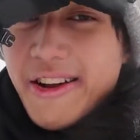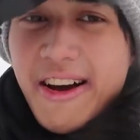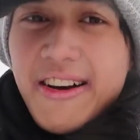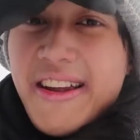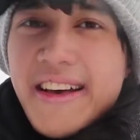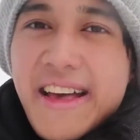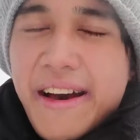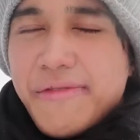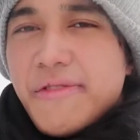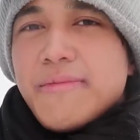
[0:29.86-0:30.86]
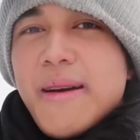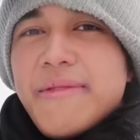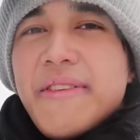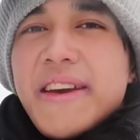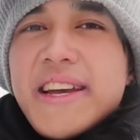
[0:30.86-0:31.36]
ko lang ulit after
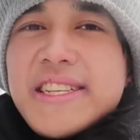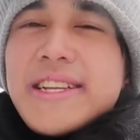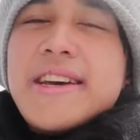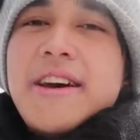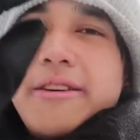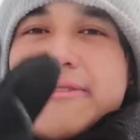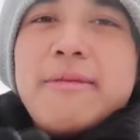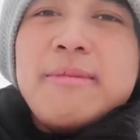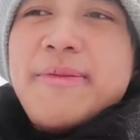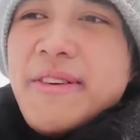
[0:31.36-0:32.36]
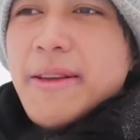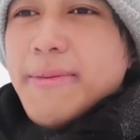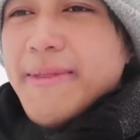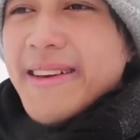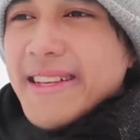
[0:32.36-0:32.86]
my vacation from the
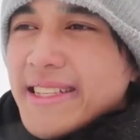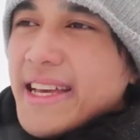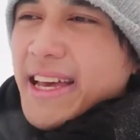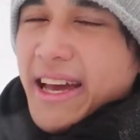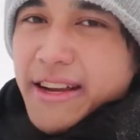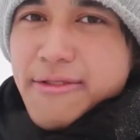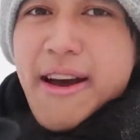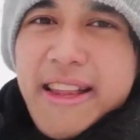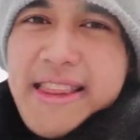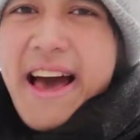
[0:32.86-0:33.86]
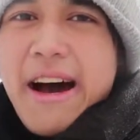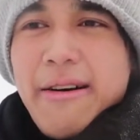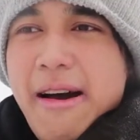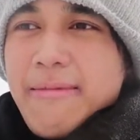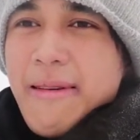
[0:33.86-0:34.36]
Philippines. And right
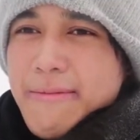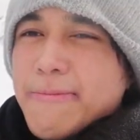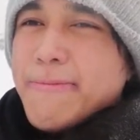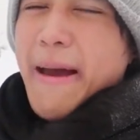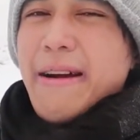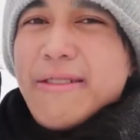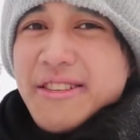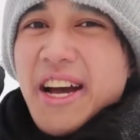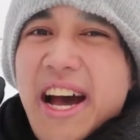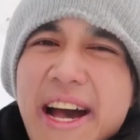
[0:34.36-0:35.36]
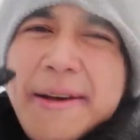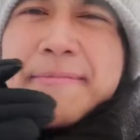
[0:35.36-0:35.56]
now, I'm at Parisha.